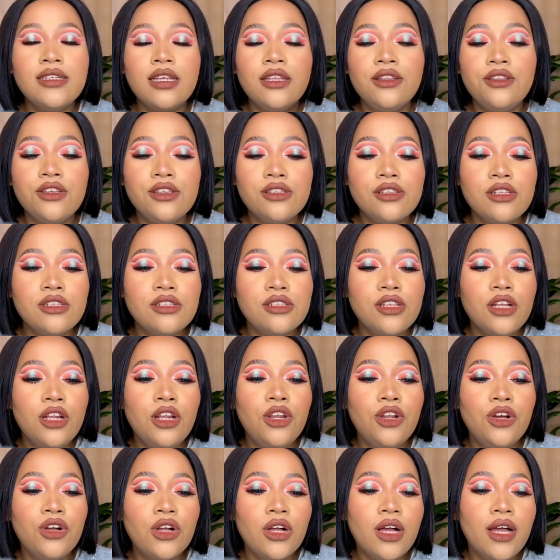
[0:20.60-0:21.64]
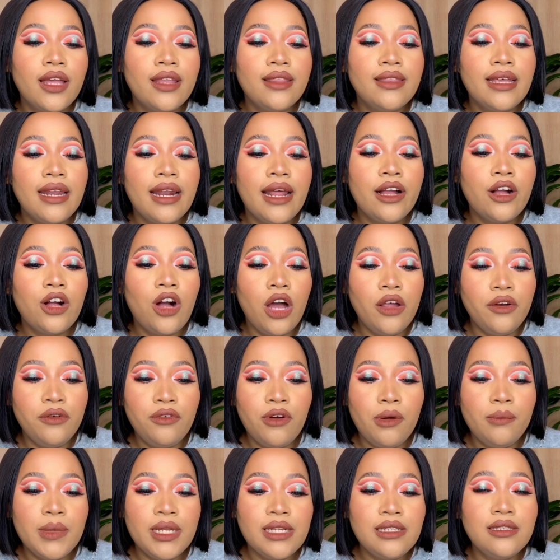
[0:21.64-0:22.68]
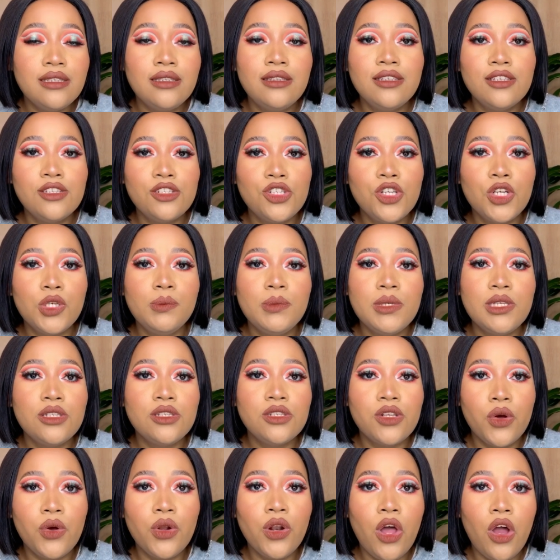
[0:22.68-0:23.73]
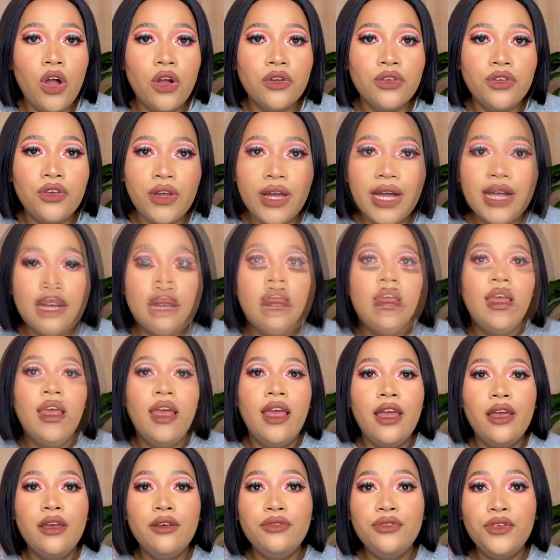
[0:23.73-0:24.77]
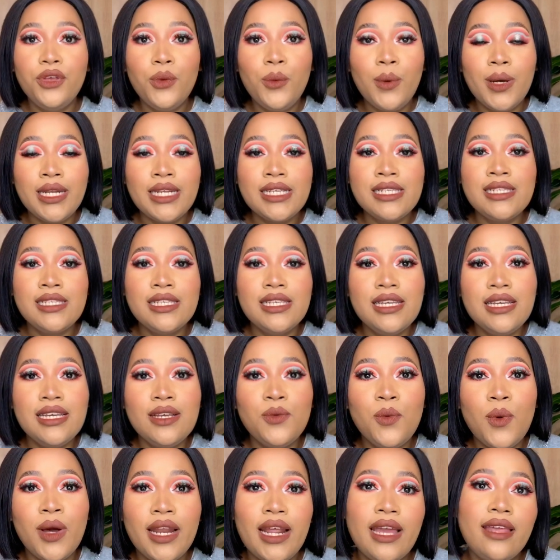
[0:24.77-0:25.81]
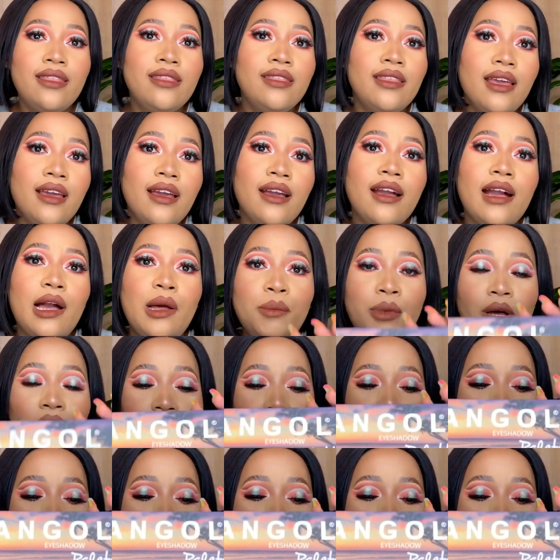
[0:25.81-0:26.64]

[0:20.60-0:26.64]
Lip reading: this is the look that I got from it. This took me so long, you guys. If you want to see what I think about the